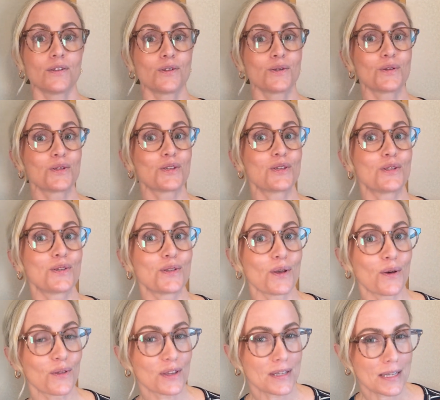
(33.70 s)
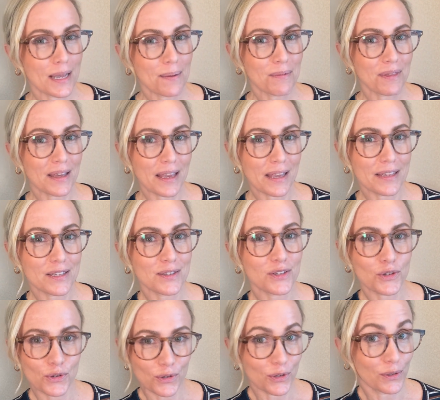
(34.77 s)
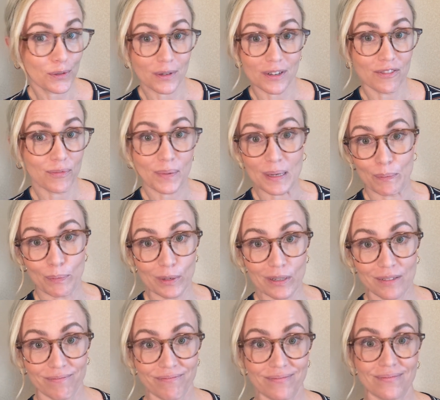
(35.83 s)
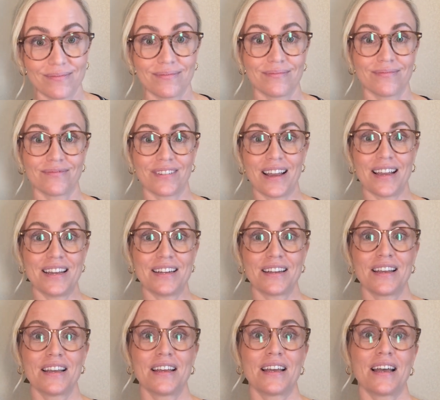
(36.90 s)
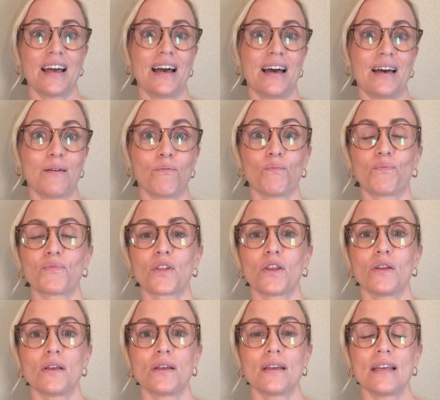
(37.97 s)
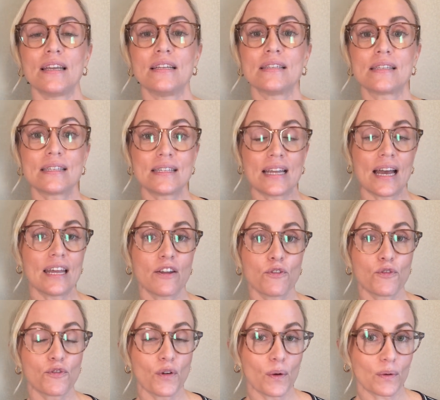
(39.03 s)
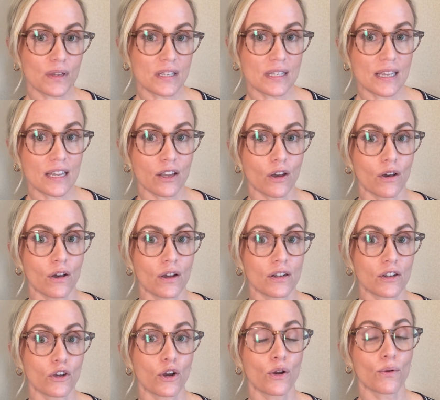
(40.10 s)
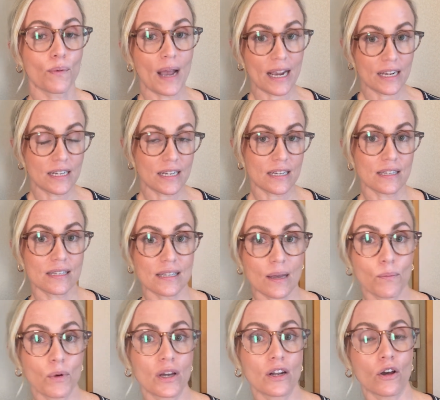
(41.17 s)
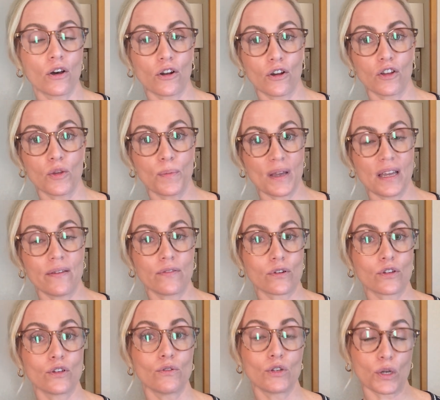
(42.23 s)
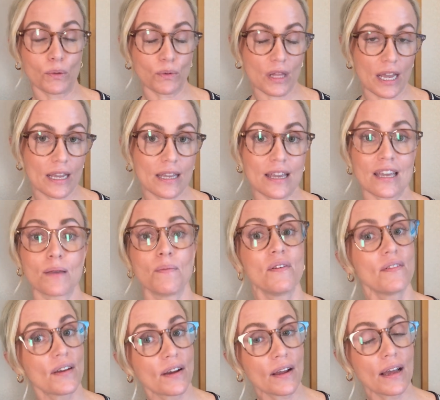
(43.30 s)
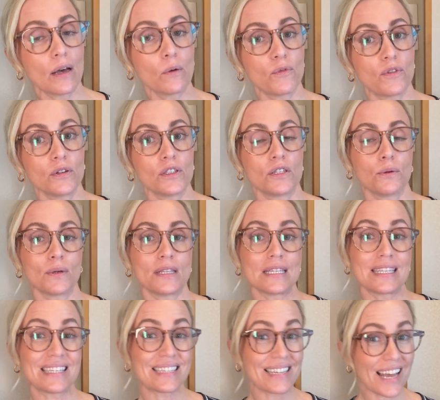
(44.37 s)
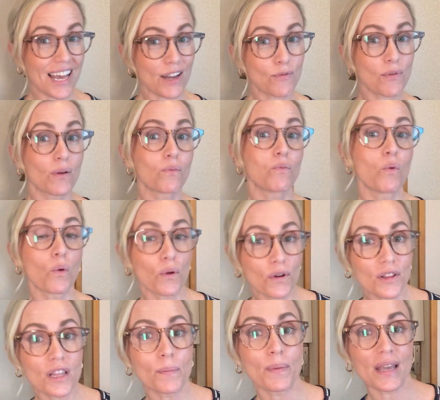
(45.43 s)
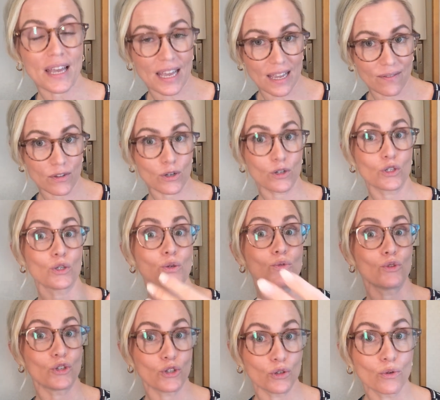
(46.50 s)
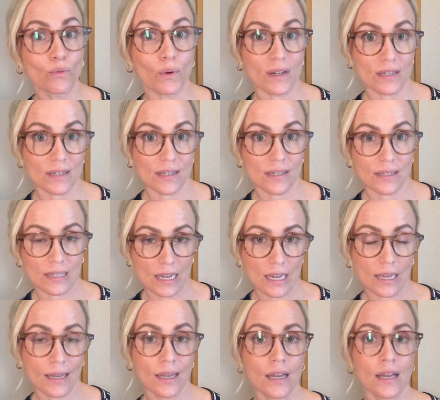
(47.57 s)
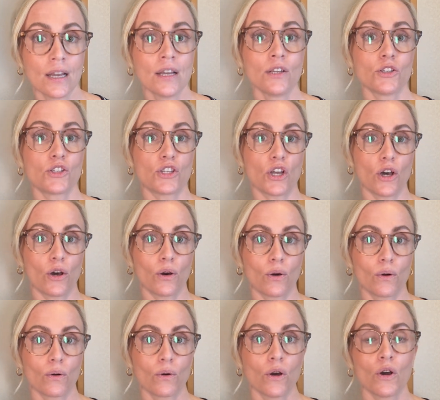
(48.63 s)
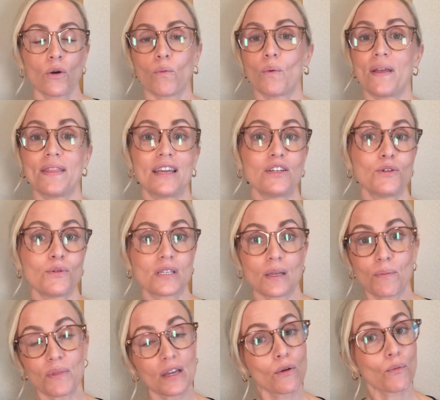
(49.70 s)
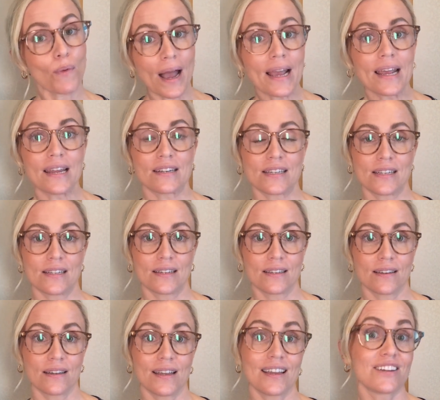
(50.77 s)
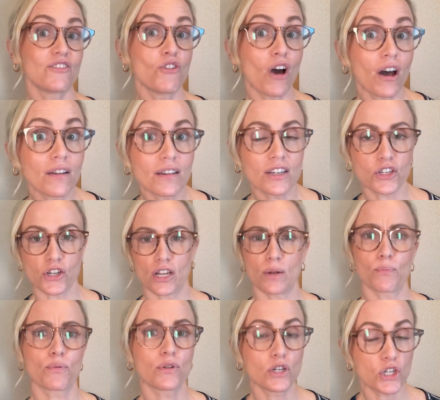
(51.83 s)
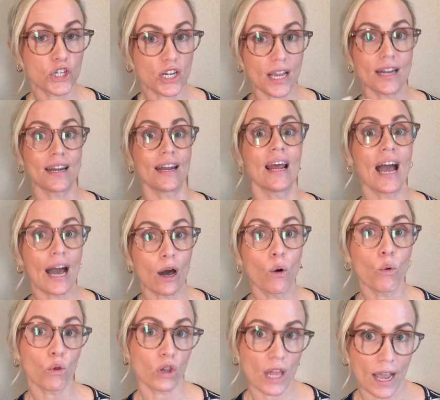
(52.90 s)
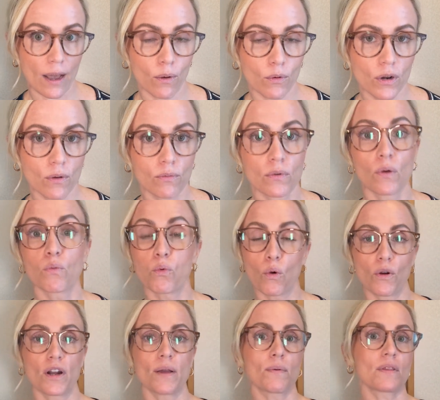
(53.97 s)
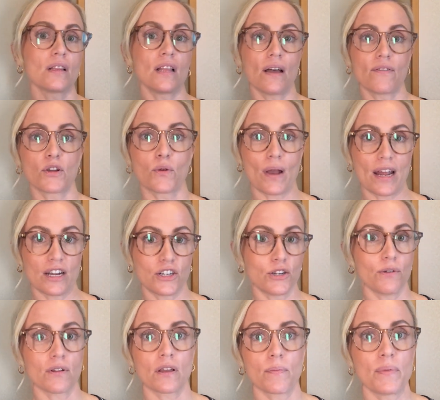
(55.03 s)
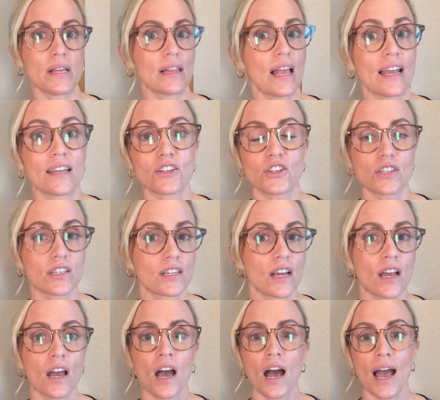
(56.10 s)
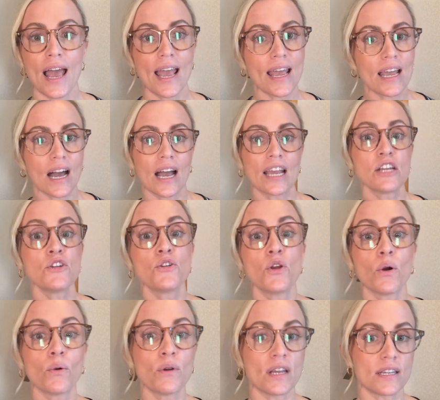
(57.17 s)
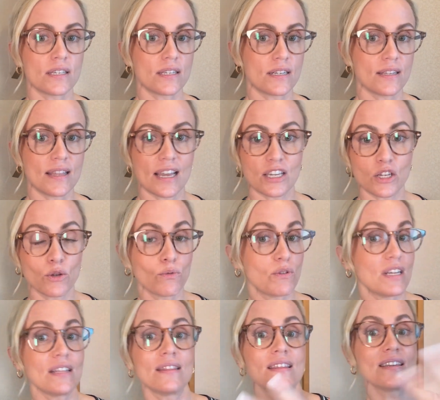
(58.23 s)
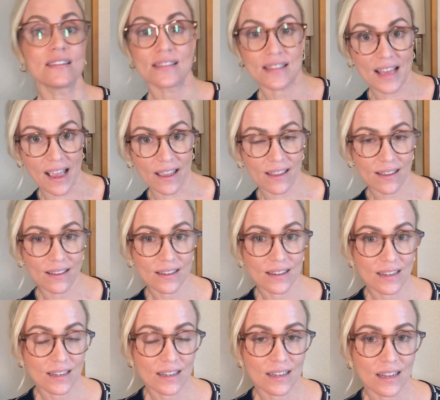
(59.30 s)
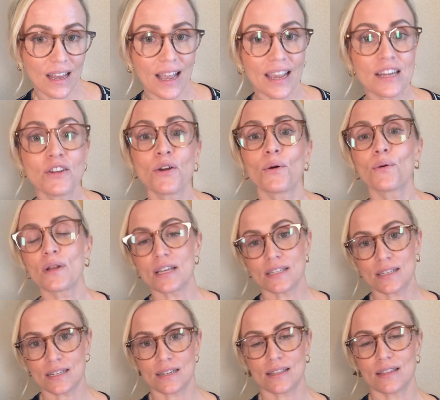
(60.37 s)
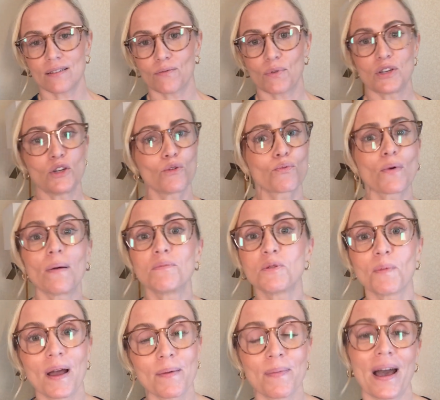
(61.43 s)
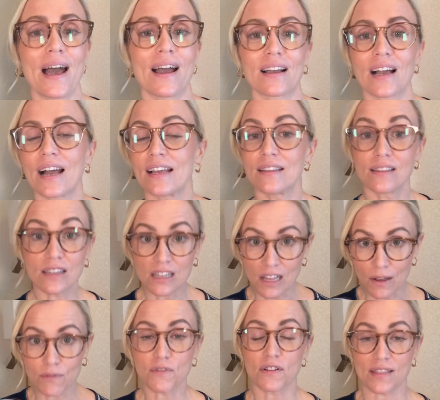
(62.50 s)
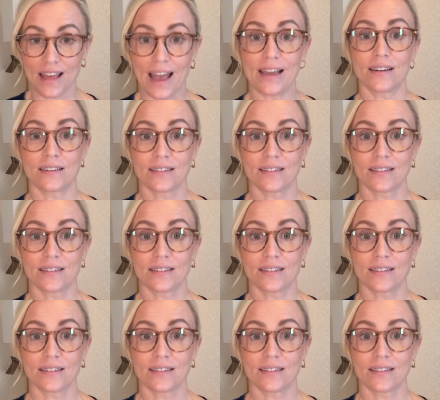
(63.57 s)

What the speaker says: So the same thing is true of people, right? Instead of focusing on correcting someone on all the behaviors you don't like, it can be very helpful to instead reward the behaviors you do want to see. So when they do something right, acknowledge it, appreciate it out loud, reward it with love and gratitude. It can be like just, hey, I noticed that you did this thing. I noticed when you rubbed my back. I loved that.